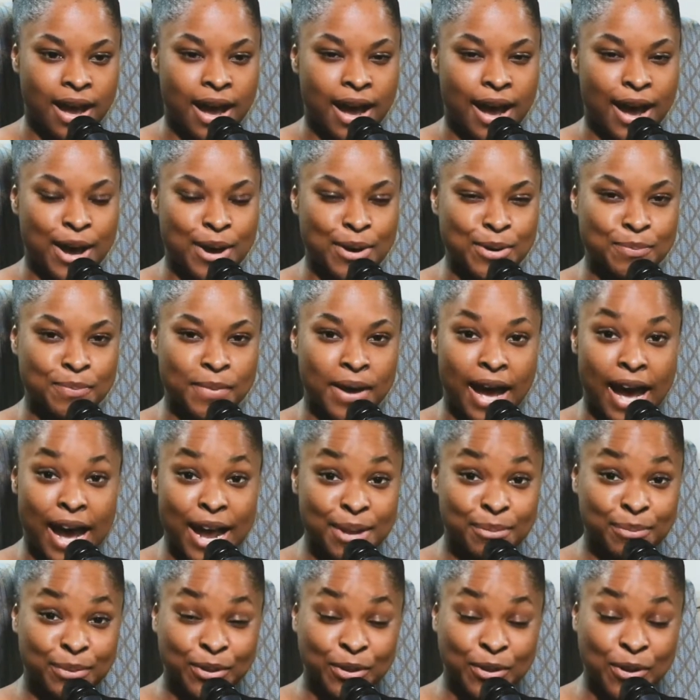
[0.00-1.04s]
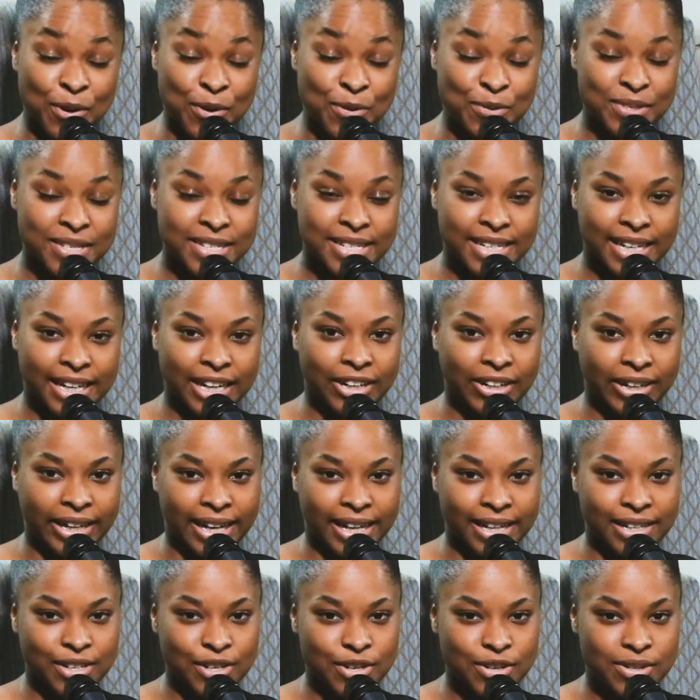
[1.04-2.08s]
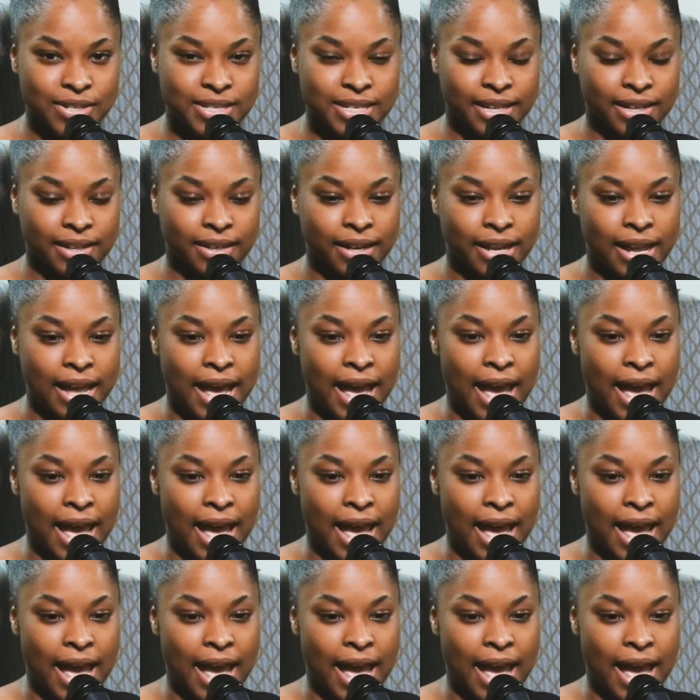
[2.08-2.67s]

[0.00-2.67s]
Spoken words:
I'm your host, Kherian Curtin,